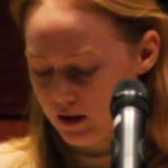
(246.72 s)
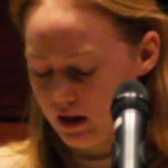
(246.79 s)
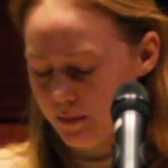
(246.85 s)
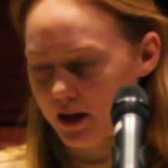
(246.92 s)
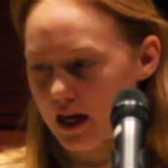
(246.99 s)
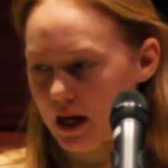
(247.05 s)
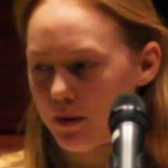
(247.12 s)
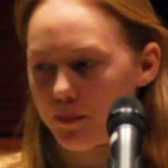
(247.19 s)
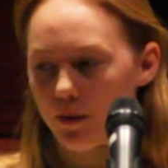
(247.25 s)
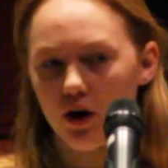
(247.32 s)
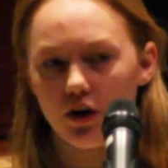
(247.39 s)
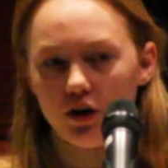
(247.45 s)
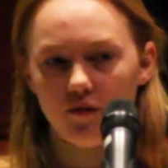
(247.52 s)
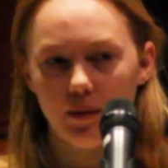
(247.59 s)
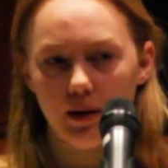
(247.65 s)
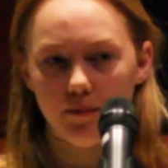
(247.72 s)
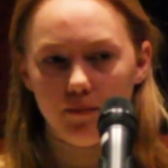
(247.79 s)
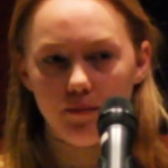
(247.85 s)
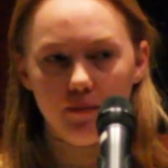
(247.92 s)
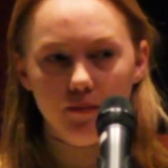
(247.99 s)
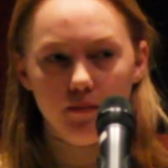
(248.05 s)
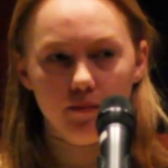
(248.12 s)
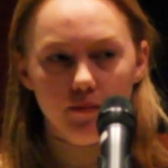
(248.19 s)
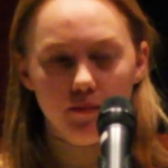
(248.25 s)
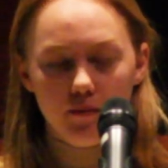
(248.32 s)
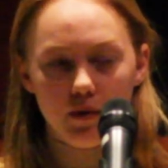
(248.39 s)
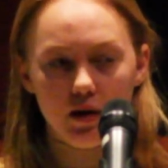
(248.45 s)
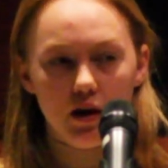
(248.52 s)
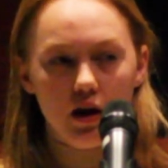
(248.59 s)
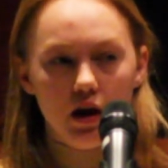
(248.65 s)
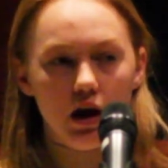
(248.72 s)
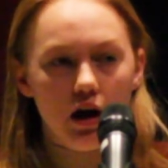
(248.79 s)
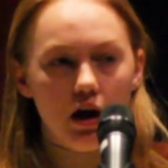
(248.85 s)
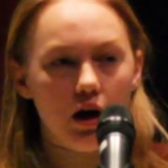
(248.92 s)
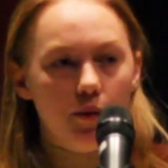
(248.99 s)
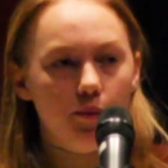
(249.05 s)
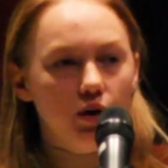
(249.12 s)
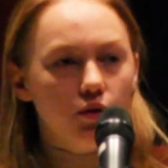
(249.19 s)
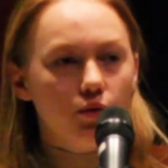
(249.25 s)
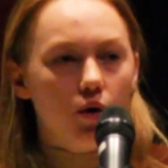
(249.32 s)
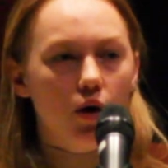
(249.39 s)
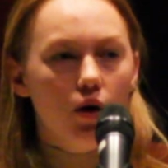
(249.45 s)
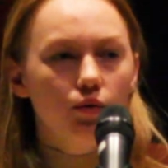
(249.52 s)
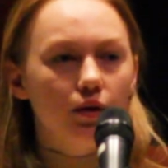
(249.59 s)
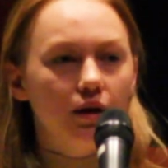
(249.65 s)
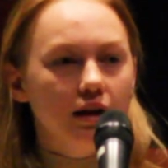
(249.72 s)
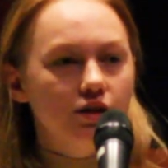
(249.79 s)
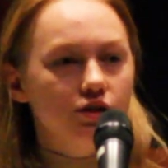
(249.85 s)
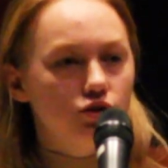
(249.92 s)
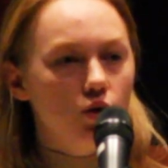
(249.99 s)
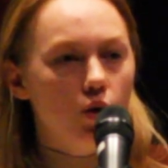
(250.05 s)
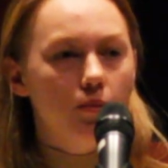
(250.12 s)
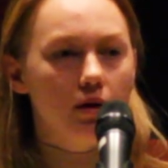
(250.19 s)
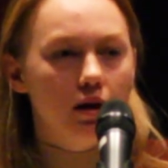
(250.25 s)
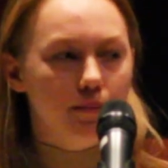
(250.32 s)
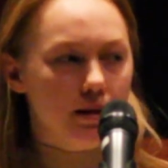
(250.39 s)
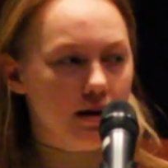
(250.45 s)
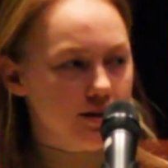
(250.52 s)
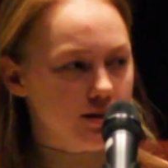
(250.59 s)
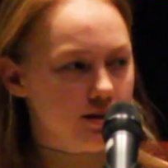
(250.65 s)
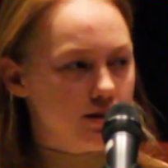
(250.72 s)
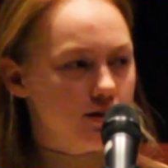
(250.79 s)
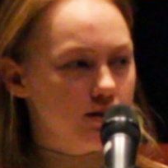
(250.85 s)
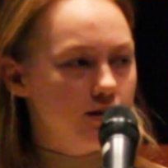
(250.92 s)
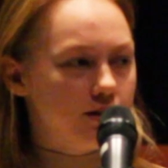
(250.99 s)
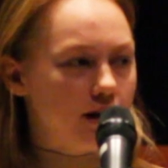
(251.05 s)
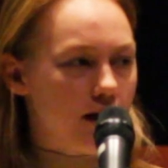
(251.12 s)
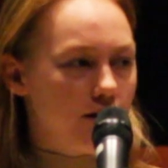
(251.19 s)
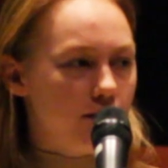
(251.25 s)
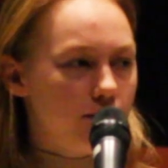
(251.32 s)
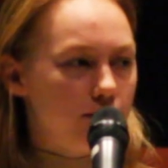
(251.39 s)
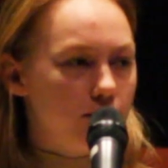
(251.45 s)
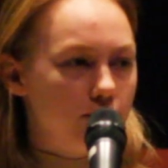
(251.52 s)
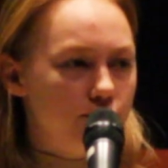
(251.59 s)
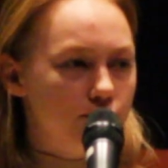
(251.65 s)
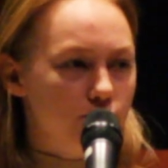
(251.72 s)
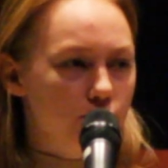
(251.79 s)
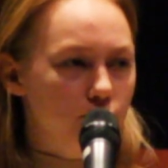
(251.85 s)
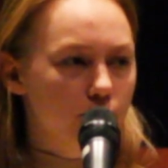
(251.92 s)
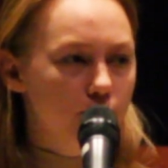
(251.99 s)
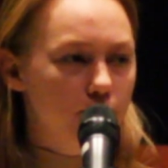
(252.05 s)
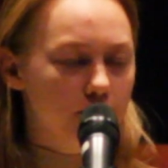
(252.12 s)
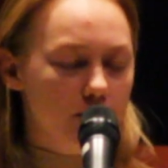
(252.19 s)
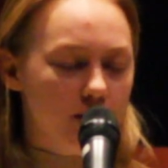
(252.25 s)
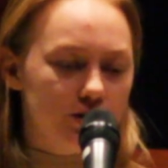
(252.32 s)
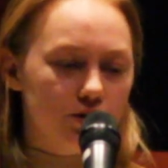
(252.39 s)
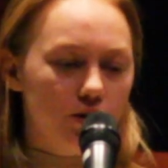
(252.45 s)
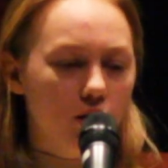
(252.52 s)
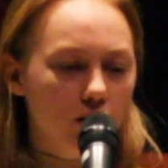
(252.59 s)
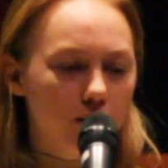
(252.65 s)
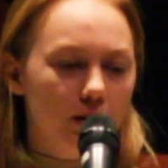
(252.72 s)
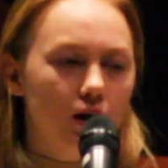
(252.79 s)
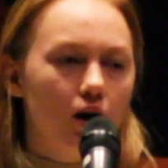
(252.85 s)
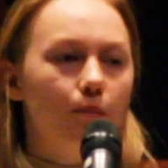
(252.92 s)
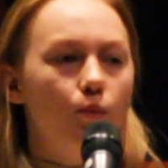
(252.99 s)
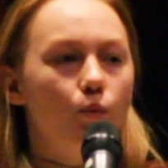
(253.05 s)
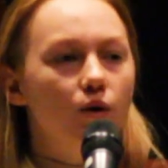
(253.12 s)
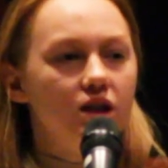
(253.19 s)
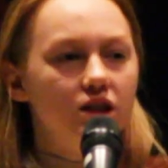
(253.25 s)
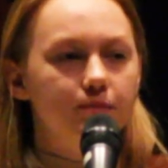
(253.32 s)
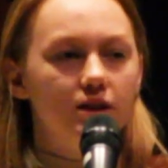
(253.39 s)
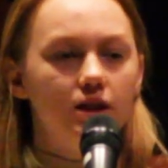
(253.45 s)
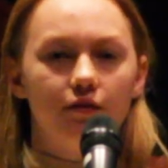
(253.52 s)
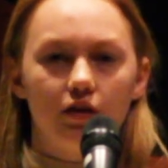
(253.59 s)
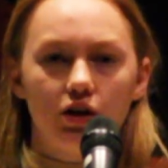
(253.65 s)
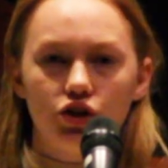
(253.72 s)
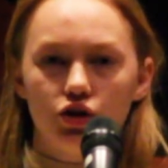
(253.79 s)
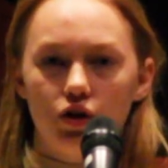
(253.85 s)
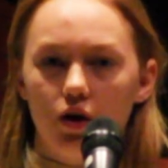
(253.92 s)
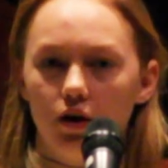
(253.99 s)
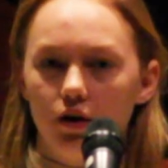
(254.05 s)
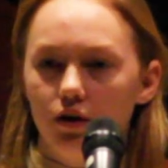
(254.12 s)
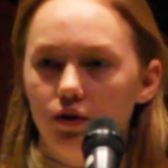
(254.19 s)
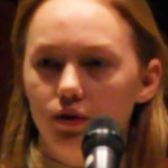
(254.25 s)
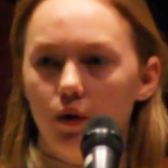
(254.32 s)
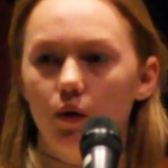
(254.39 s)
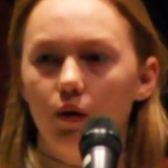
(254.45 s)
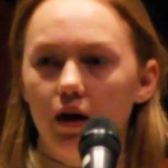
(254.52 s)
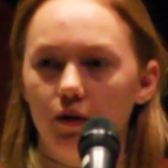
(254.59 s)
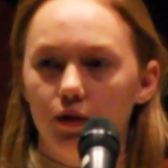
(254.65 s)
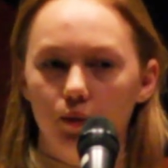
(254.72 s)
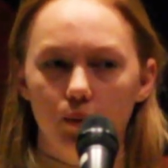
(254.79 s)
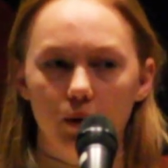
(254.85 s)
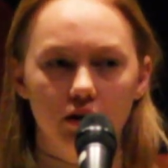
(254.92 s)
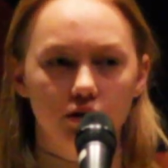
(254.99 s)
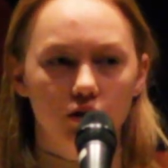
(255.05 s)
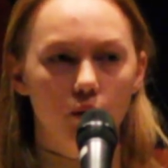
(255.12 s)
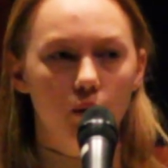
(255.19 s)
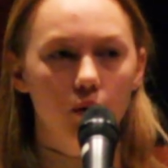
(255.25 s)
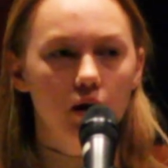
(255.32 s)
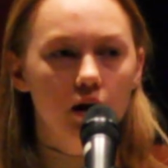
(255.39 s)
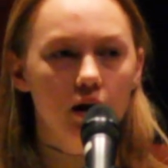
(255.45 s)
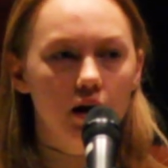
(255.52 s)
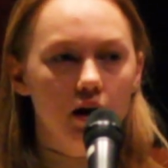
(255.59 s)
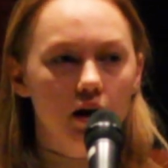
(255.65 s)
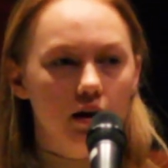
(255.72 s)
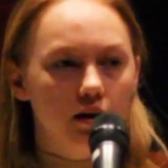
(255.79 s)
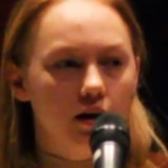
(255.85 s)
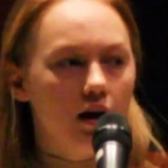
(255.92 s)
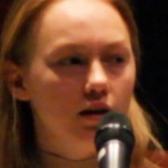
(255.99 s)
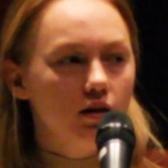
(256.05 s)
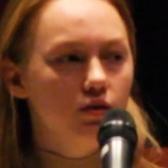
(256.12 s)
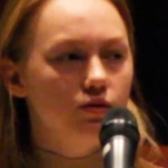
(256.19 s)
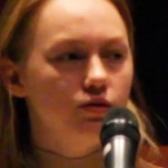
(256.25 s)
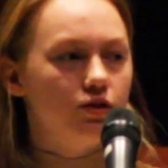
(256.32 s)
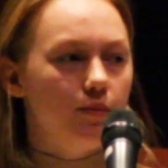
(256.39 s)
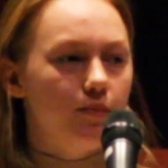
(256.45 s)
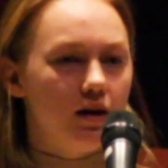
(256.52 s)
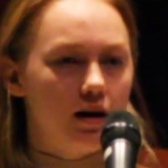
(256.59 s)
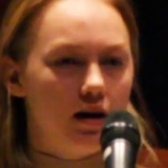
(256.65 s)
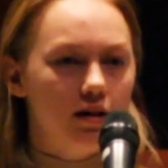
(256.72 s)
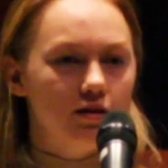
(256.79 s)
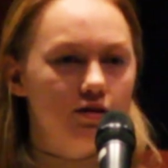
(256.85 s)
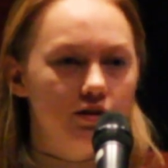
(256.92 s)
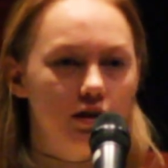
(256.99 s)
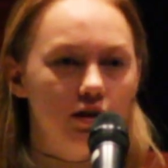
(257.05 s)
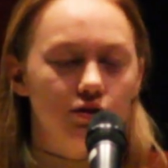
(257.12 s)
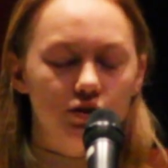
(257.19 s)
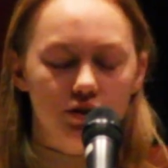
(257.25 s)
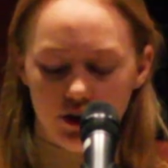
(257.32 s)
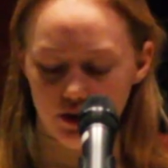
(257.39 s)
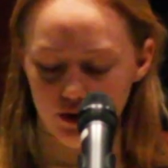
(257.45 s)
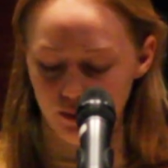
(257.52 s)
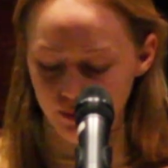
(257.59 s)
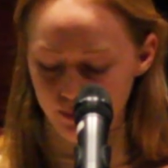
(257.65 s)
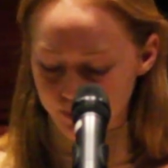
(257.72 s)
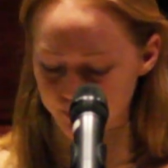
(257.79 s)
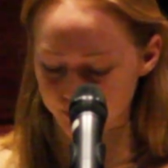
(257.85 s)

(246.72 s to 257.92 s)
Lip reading: They became a part of me. And when you're already in so many pieces scattered across the room, it's hard to pick up one specific shard, throw it out the window, and not lose something else dear to you.